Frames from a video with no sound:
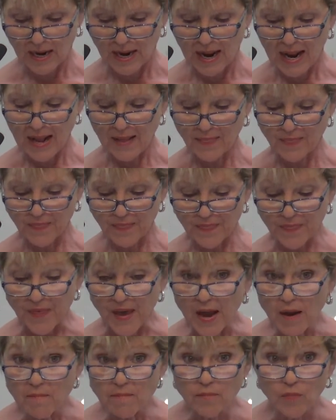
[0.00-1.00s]
At
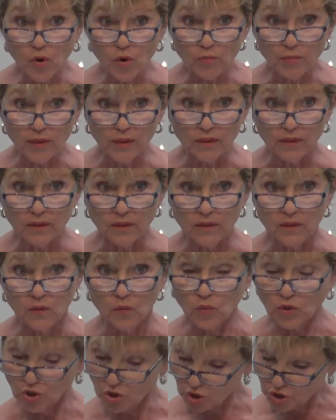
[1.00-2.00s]
that moment,
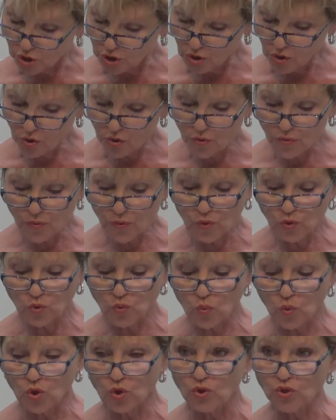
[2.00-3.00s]
when she heard those
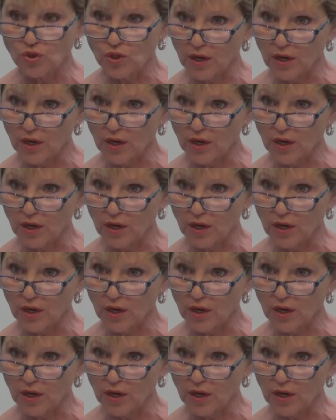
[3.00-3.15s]
words,